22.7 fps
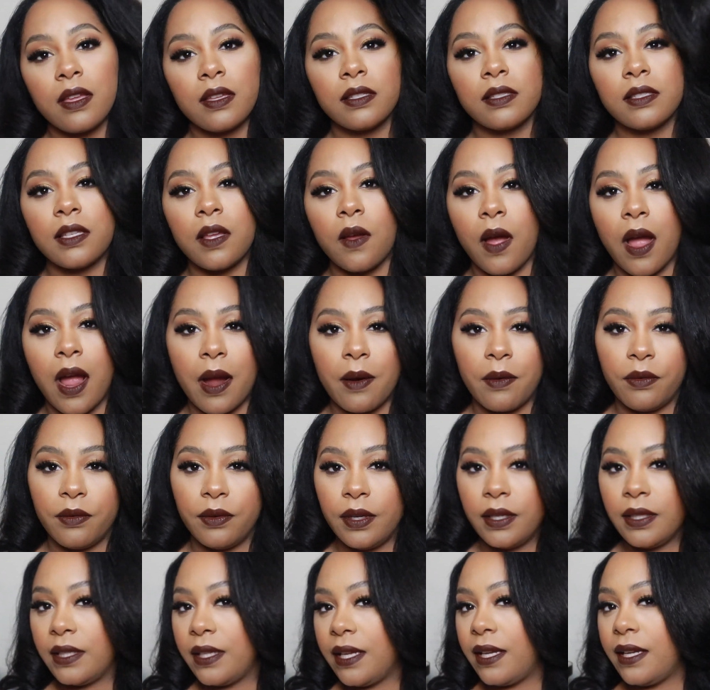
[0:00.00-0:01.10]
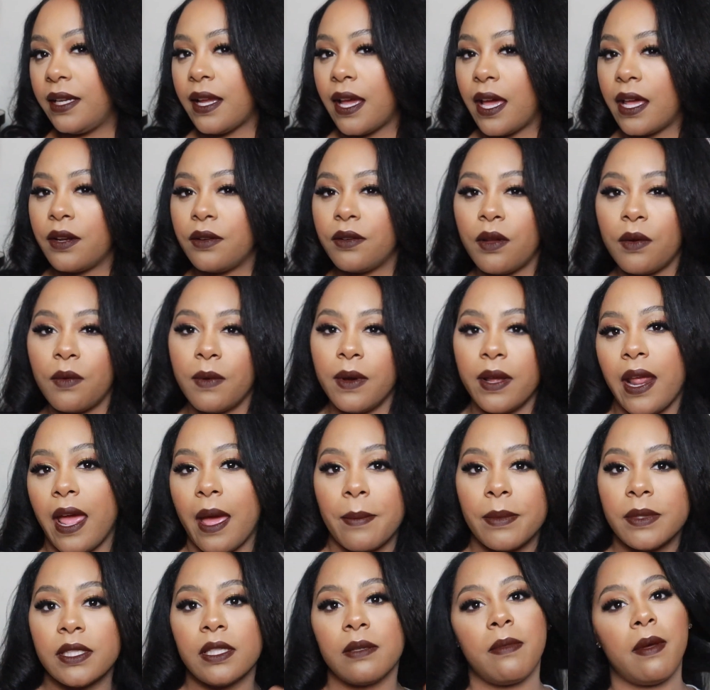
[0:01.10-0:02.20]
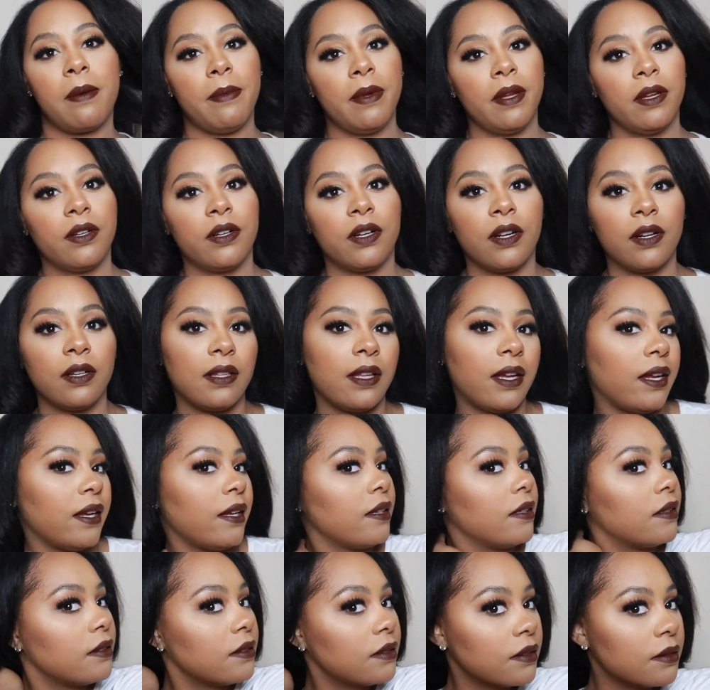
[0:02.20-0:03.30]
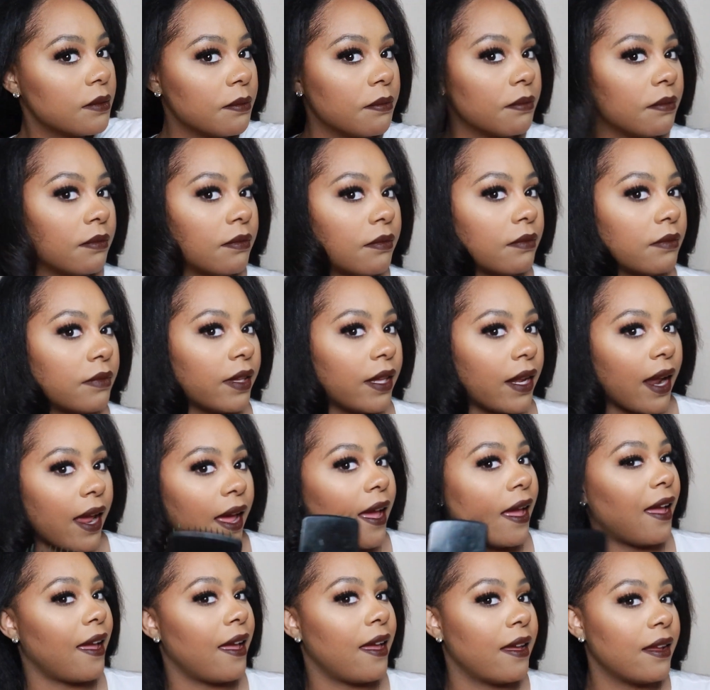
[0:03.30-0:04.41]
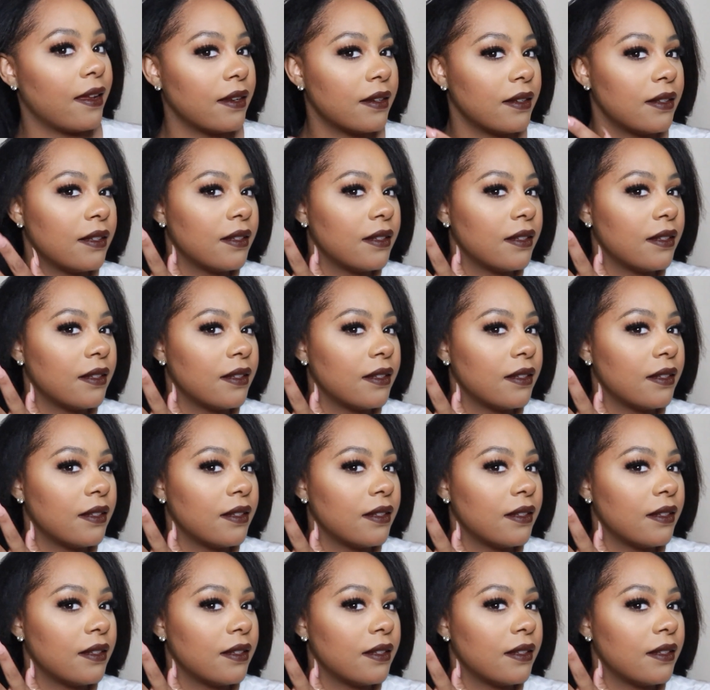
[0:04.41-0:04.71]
So I don't know what happened to my big curl iron that I had,